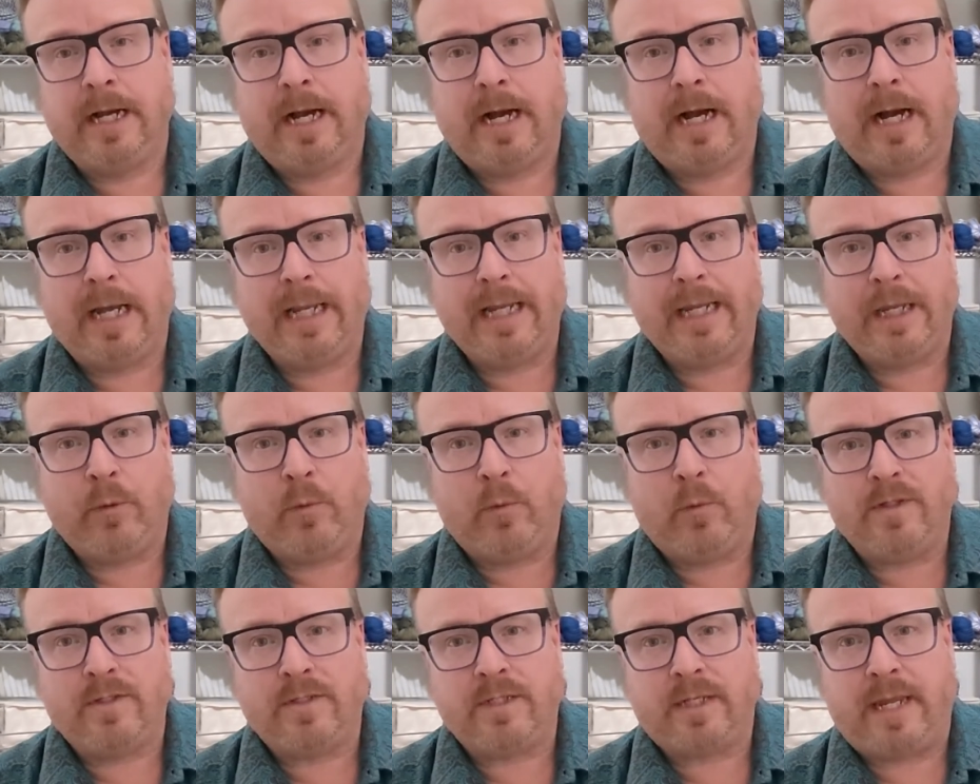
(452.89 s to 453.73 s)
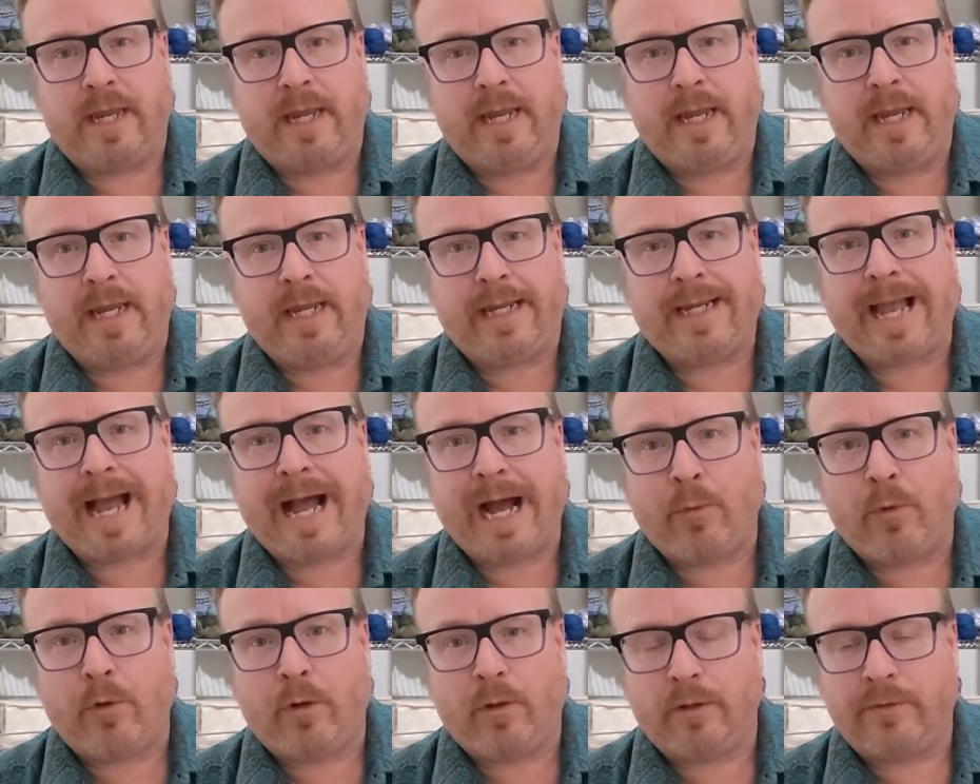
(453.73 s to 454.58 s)
It was a
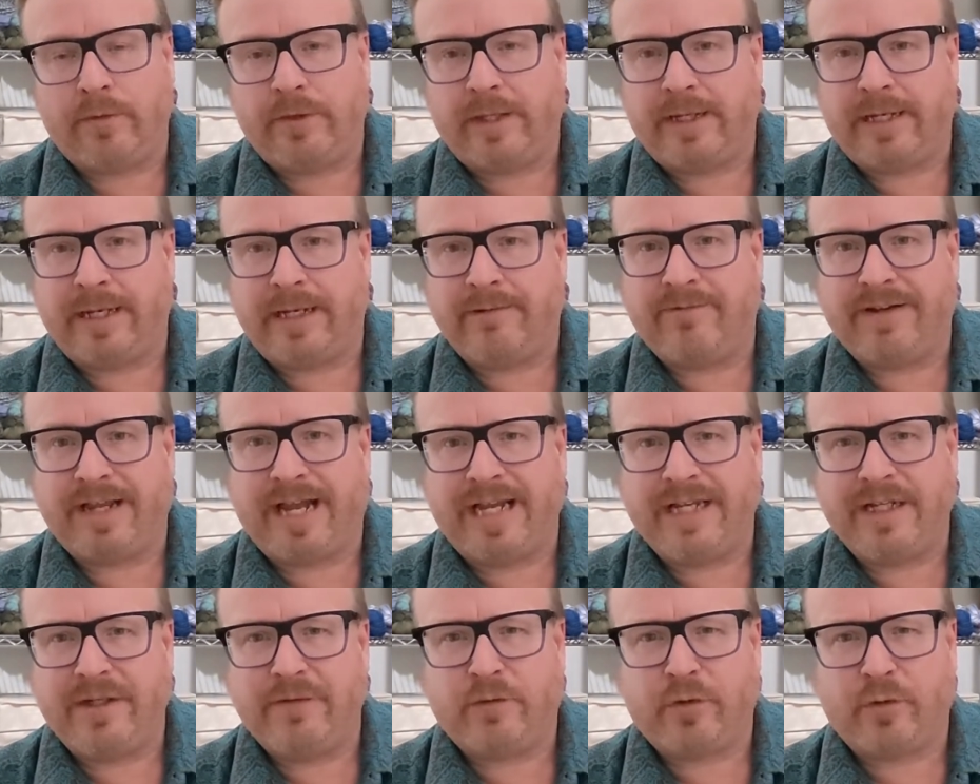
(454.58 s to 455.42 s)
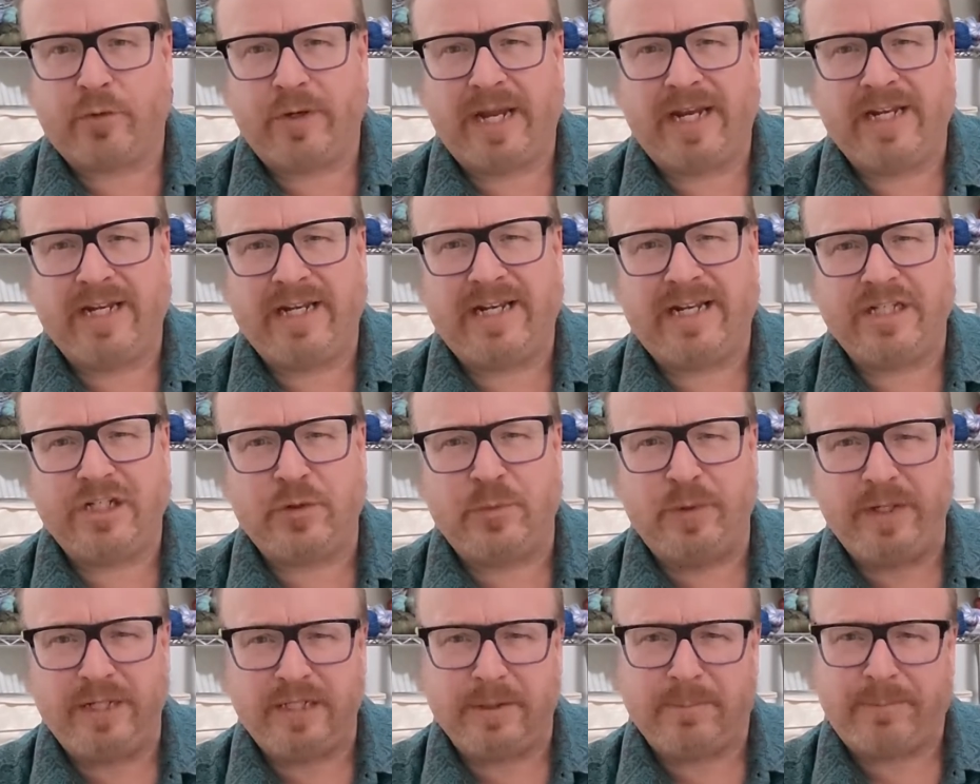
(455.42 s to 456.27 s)
cowl that I've kind of created. I tweaked
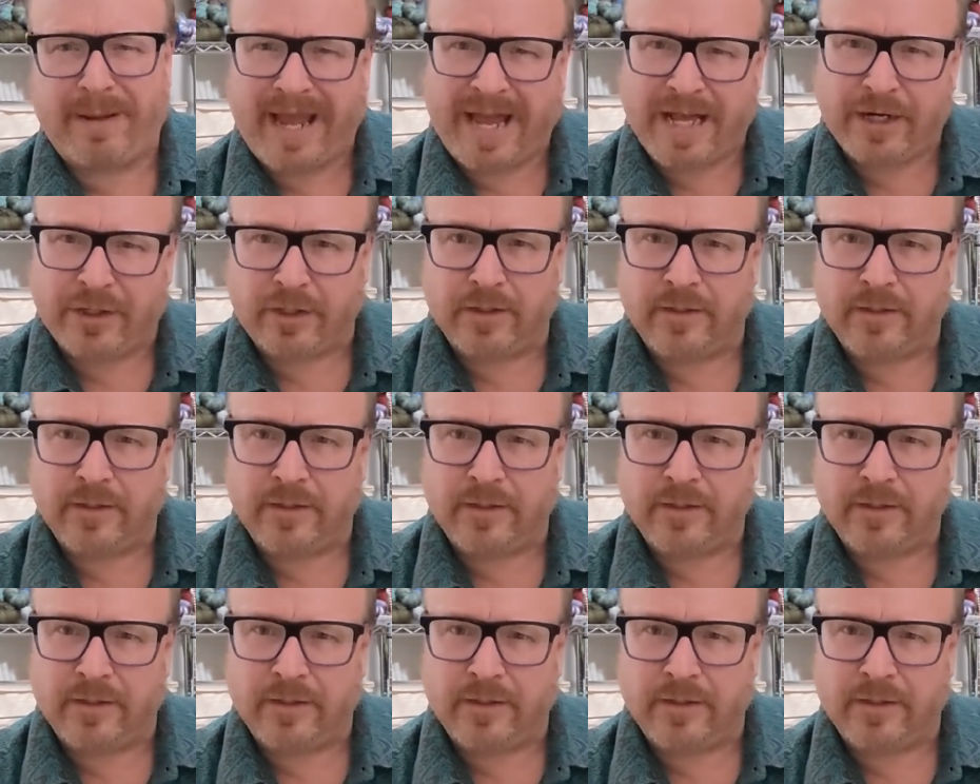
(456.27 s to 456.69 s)
a pattern